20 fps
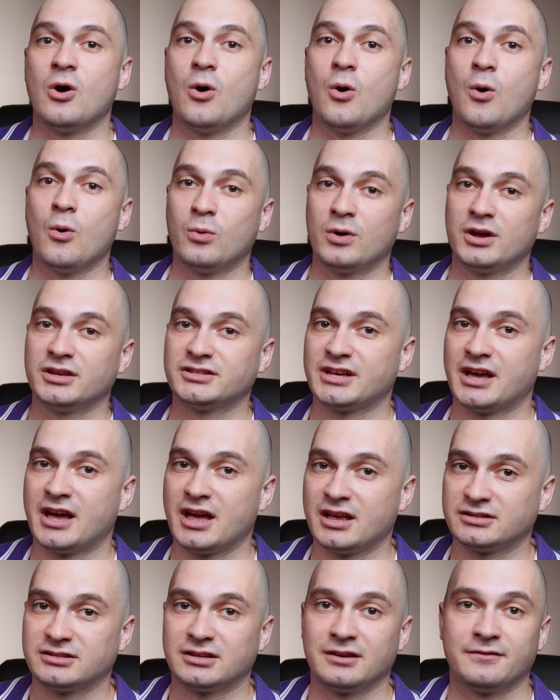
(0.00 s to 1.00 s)
always
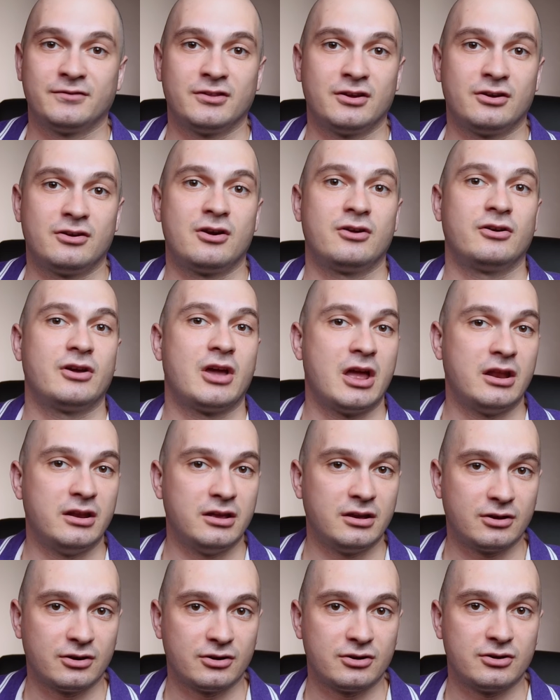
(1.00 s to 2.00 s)
ask if there are any
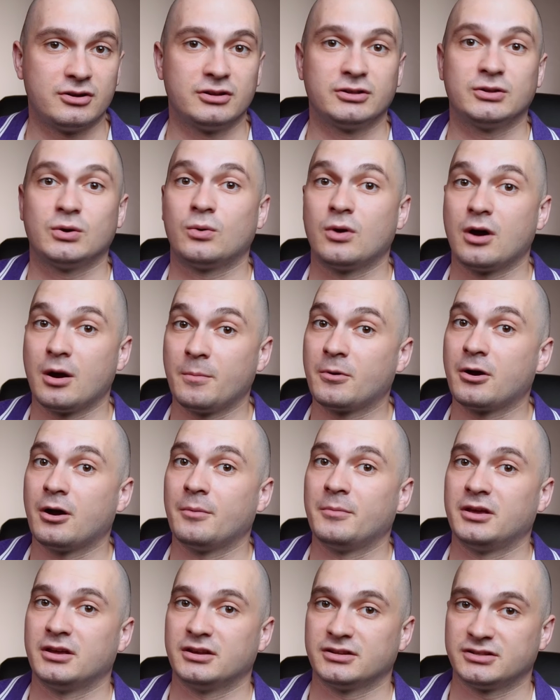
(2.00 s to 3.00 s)
current or
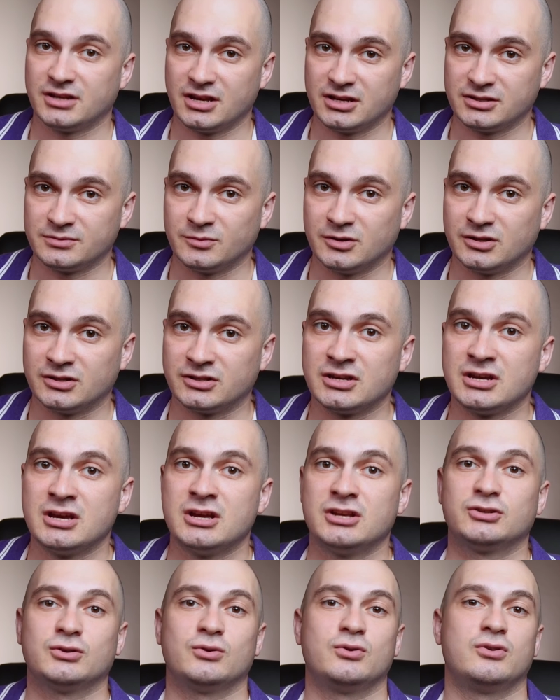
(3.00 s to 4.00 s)
upcoming assessments
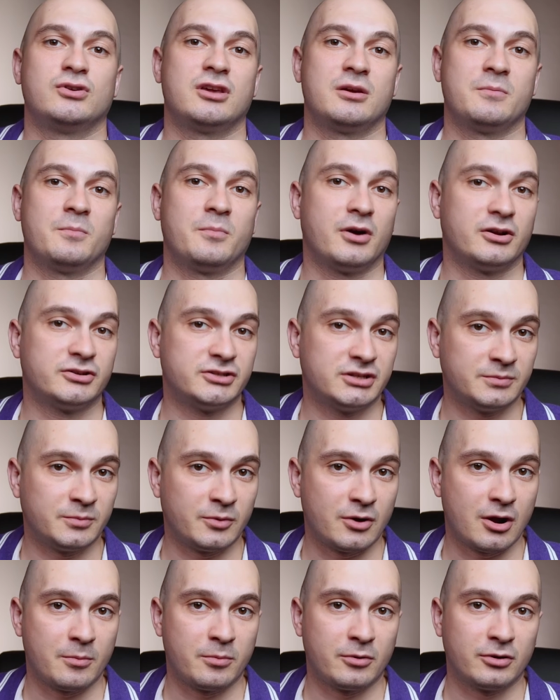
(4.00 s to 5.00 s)
so you can budget
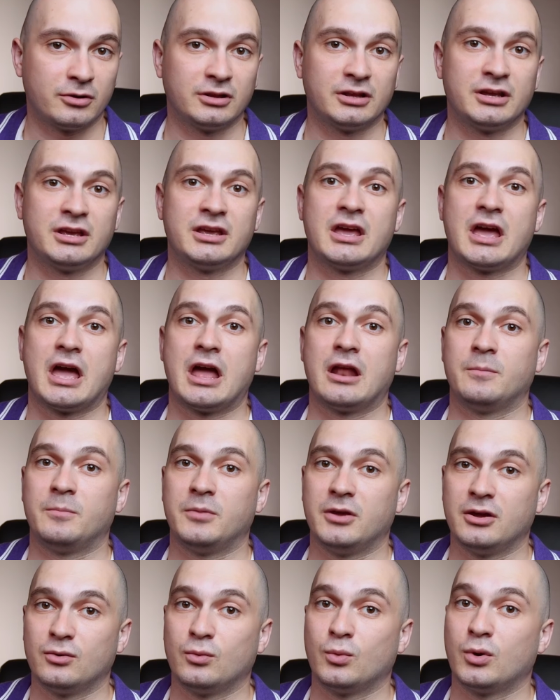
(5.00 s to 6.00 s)
properly and
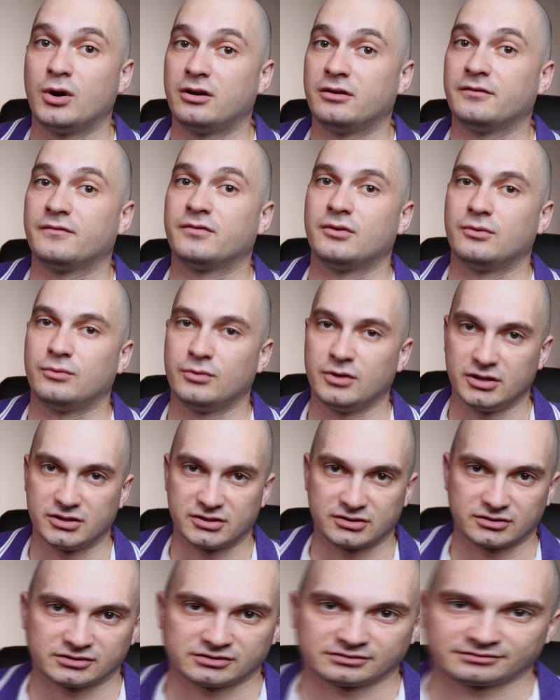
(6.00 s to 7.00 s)
be aware of the
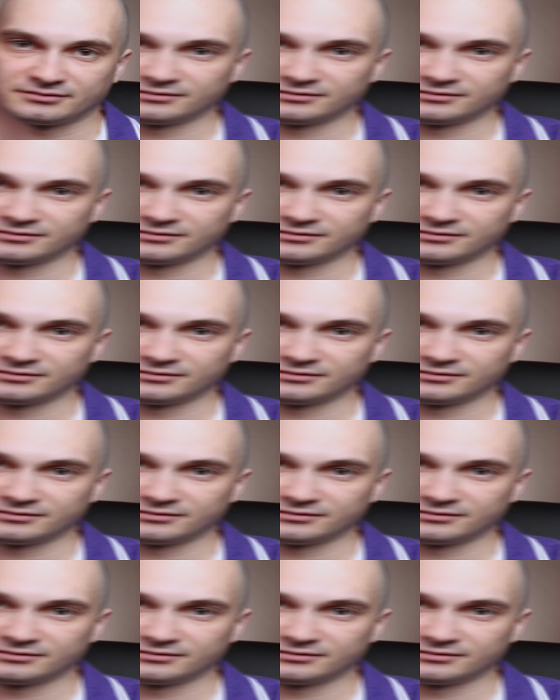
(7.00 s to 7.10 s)
risks.